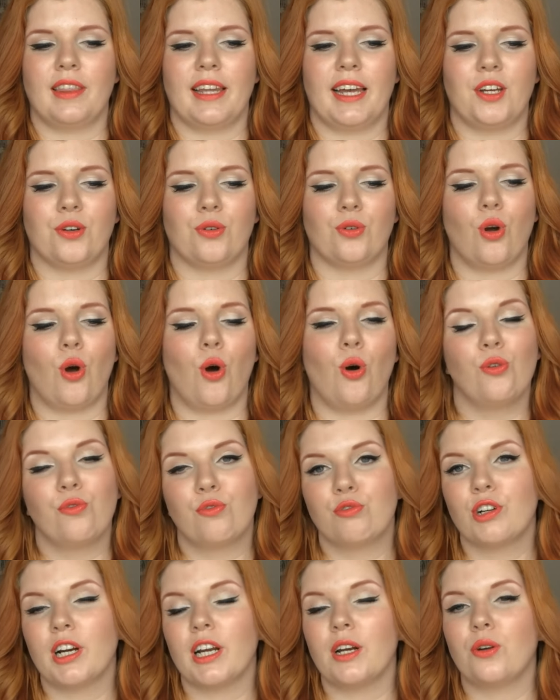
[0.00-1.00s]
layer
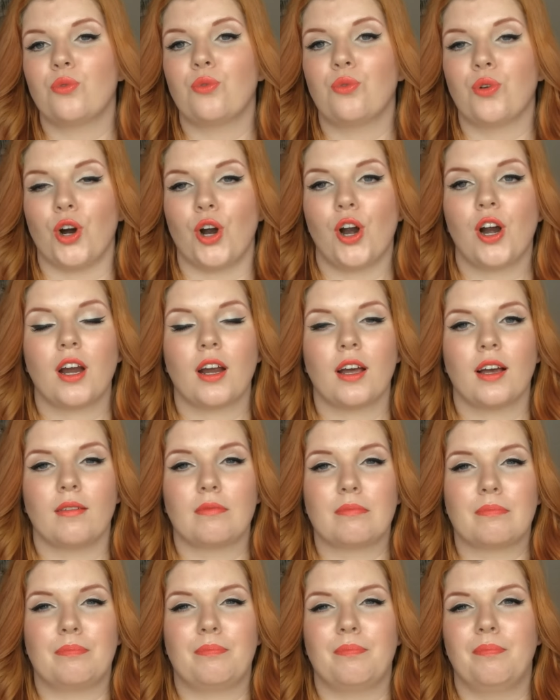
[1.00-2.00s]
over it work
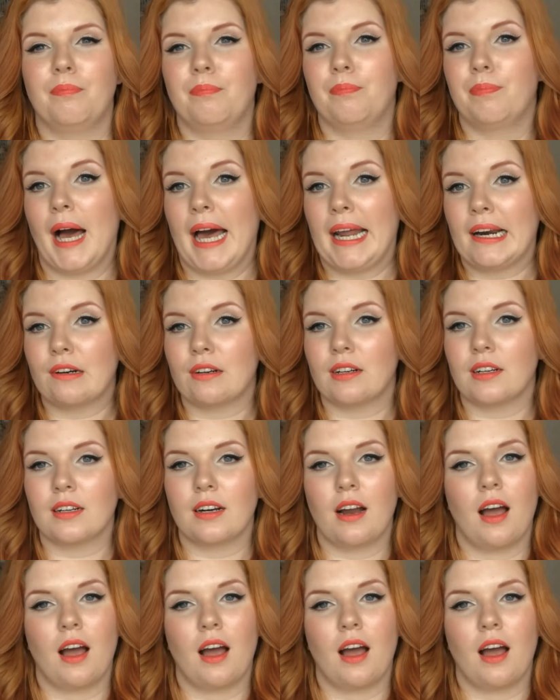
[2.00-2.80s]
better.